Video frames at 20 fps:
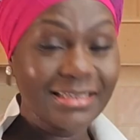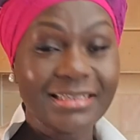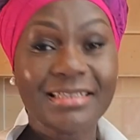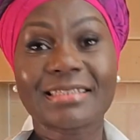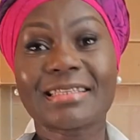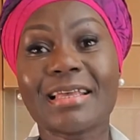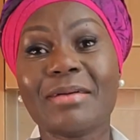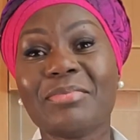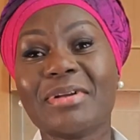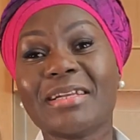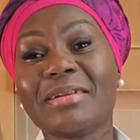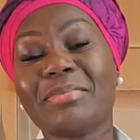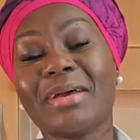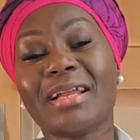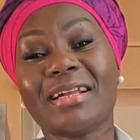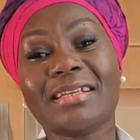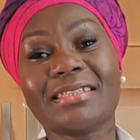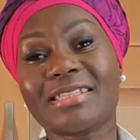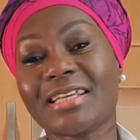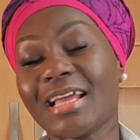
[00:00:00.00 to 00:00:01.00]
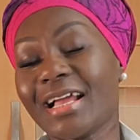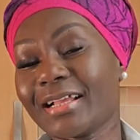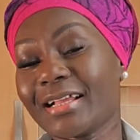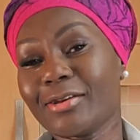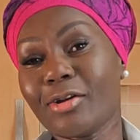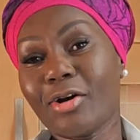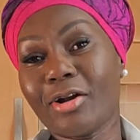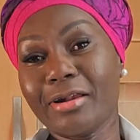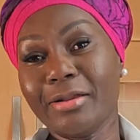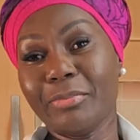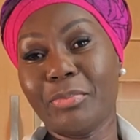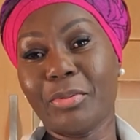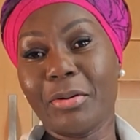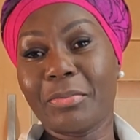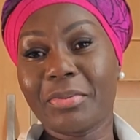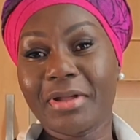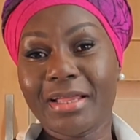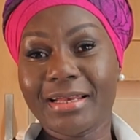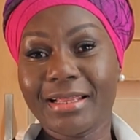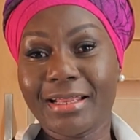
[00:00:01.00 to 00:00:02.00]
Somebody better check Lollipop
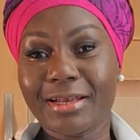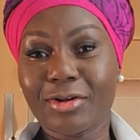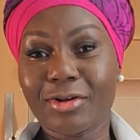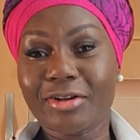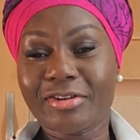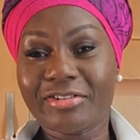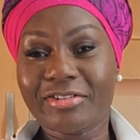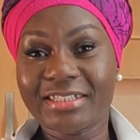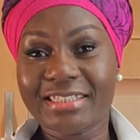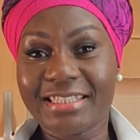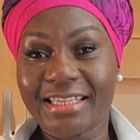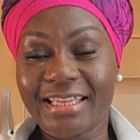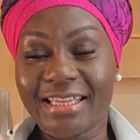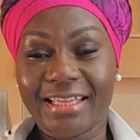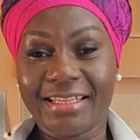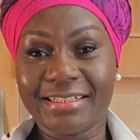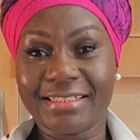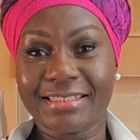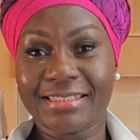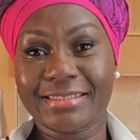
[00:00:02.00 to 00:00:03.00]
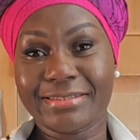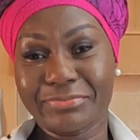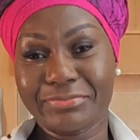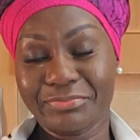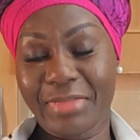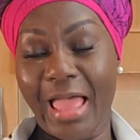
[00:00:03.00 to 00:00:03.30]
and her lottery tickets.